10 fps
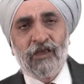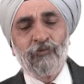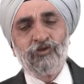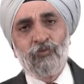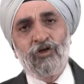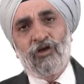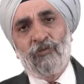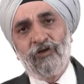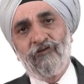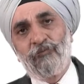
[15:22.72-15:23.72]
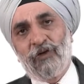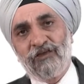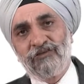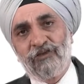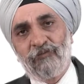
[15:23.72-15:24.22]
happens more commonly with
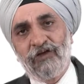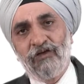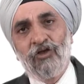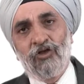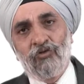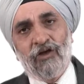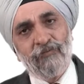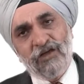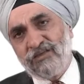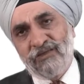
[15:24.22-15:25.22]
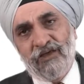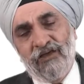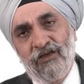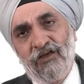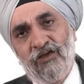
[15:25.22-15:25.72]
pyrazinamide, though I must
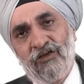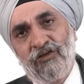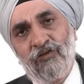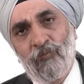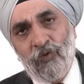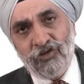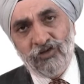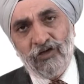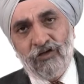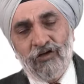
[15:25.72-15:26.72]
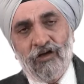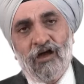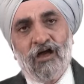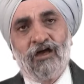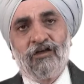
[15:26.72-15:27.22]
say that most children
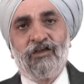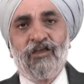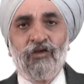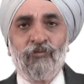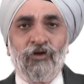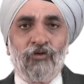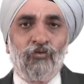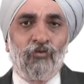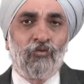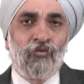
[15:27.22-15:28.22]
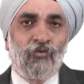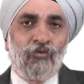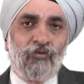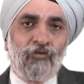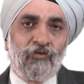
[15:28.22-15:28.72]
are able to
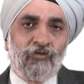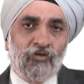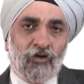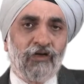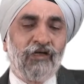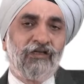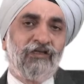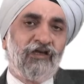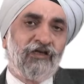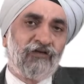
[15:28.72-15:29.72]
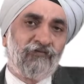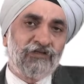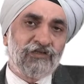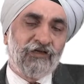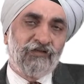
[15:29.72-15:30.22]
tolerate the
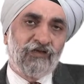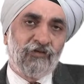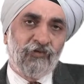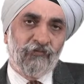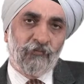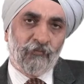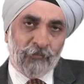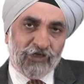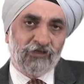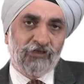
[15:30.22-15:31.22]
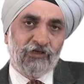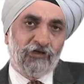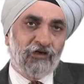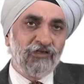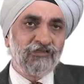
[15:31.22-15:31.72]
first line therapy better than
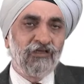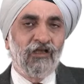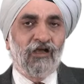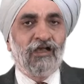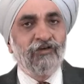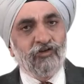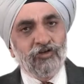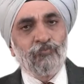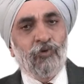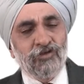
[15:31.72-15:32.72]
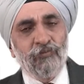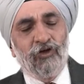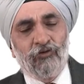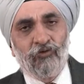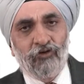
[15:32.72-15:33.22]
adults, and it is
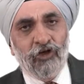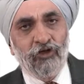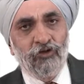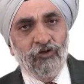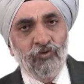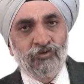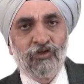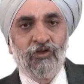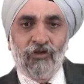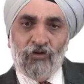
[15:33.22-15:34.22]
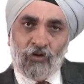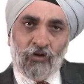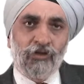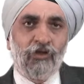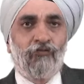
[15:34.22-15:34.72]
possible to reintroduce
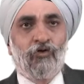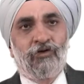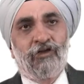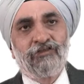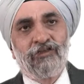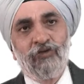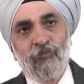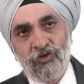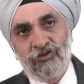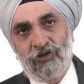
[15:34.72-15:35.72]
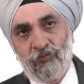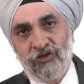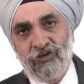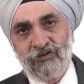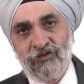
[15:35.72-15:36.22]
all the 4 drugs in most
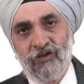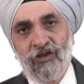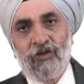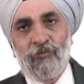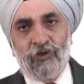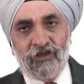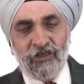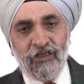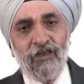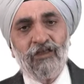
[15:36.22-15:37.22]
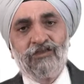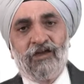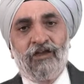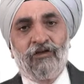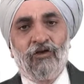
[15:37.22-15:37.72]
situations. But in a
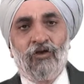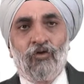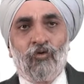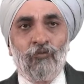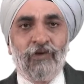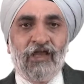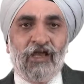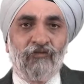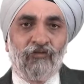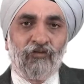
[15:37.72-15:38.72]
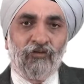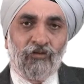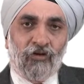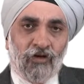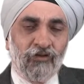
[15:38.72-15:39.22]
child who may have
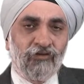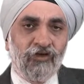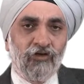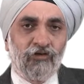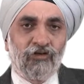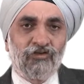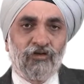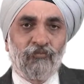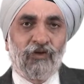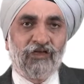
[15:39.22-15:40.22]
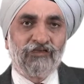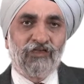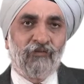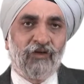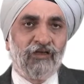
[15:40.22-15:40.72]
on reintroduction of
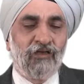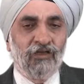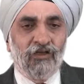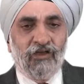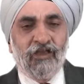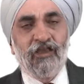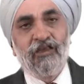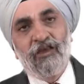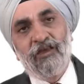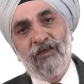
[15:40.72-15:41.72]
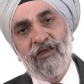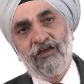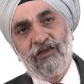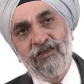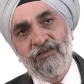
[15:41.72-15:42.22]
pyrazinamide any
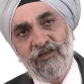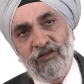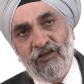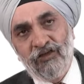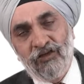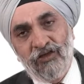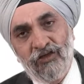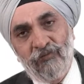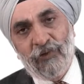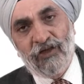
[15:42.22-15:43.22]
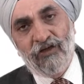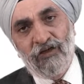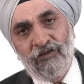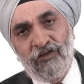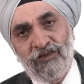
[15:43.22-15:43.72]
increase in
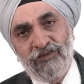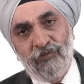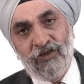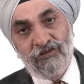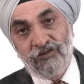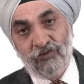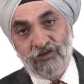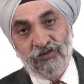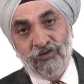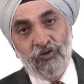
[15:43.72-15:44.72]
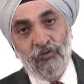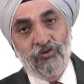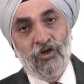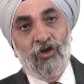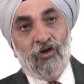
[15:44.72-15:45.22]
transaminases which is
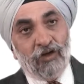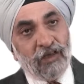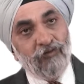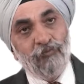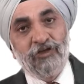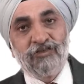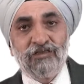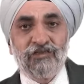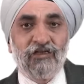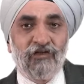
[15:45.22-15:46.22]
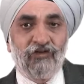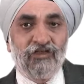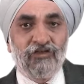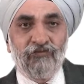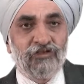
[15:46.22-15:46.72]
huge, or have a persistent liver
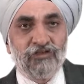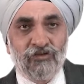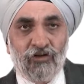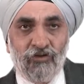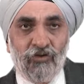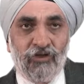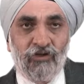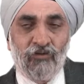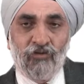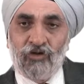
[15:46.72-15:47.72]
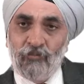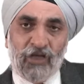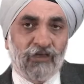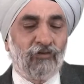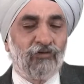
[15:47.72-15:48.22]
injury which is not going down, or a
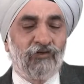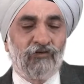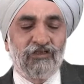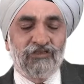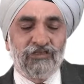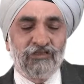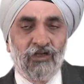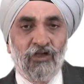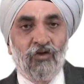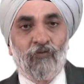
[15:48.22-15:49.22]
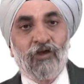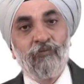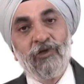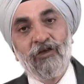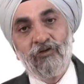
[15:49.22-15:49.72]
background liver disease,
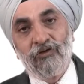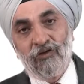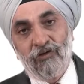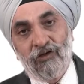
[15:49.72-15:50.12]
one may not